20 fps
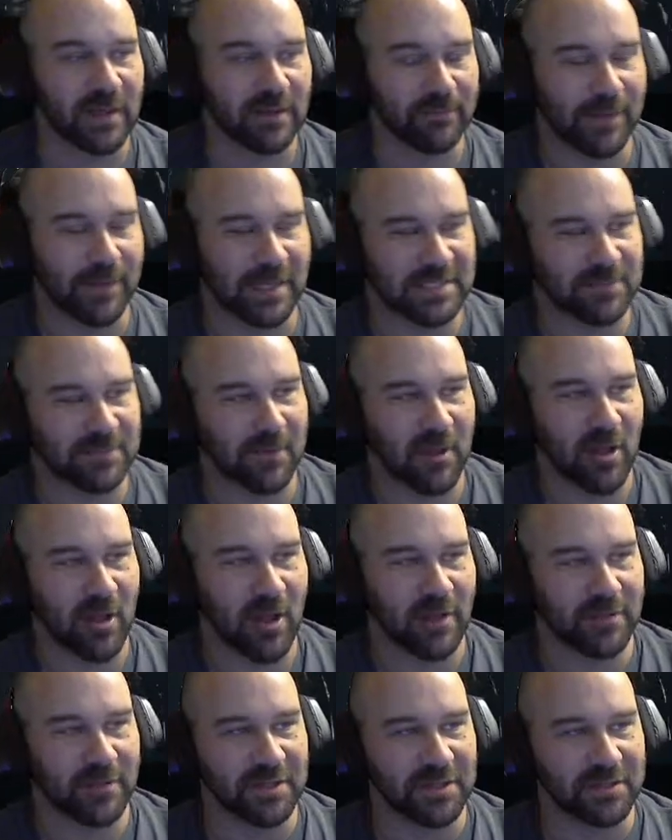baseball on
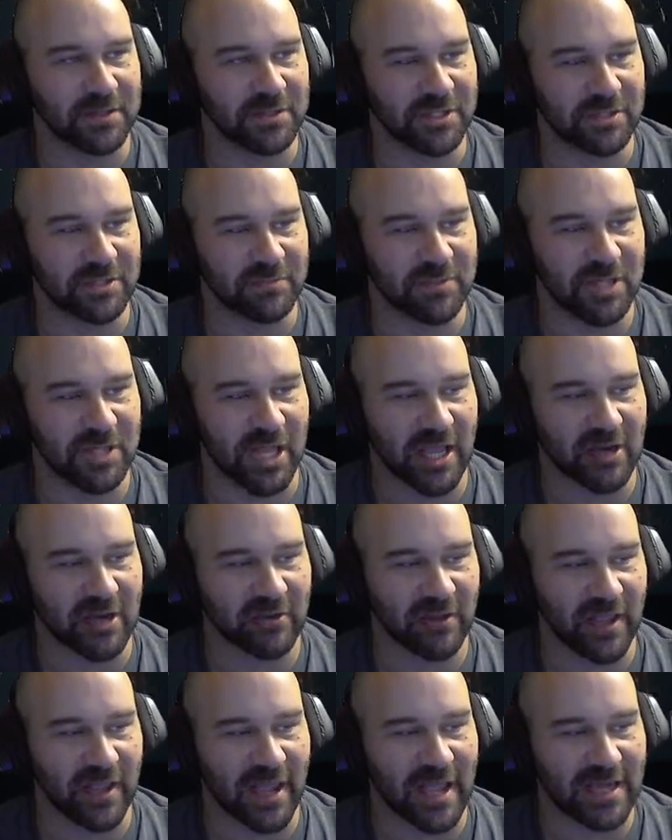the YouTube channel,
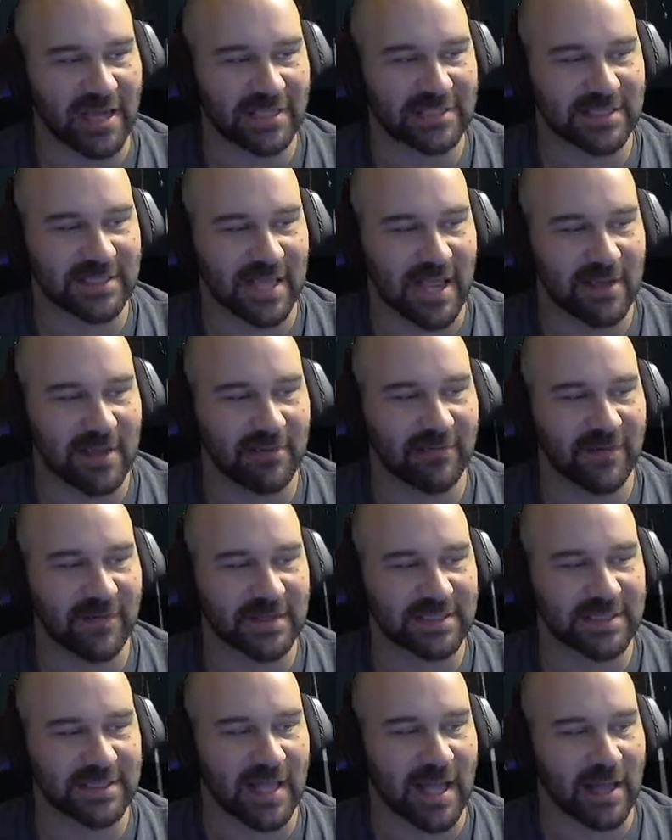and it's time to
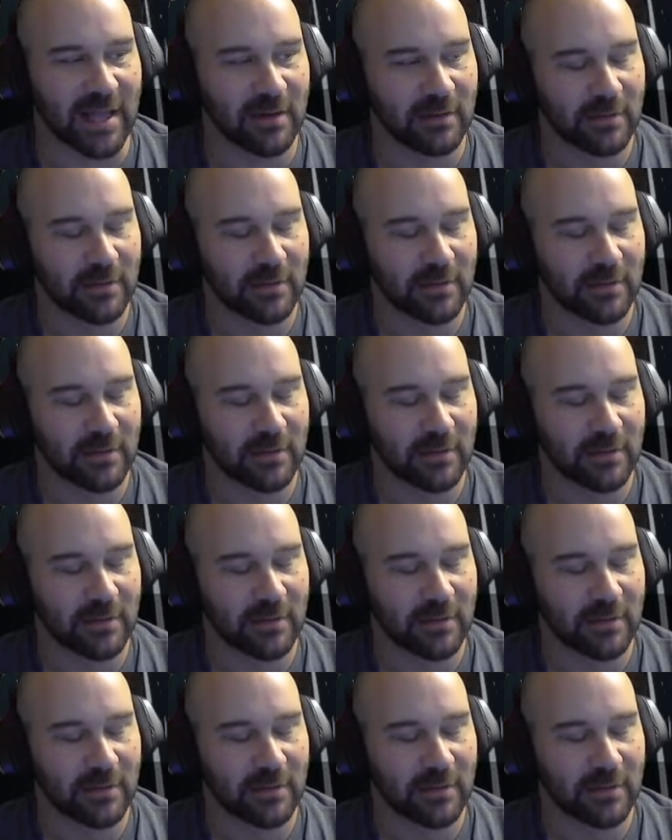fix that.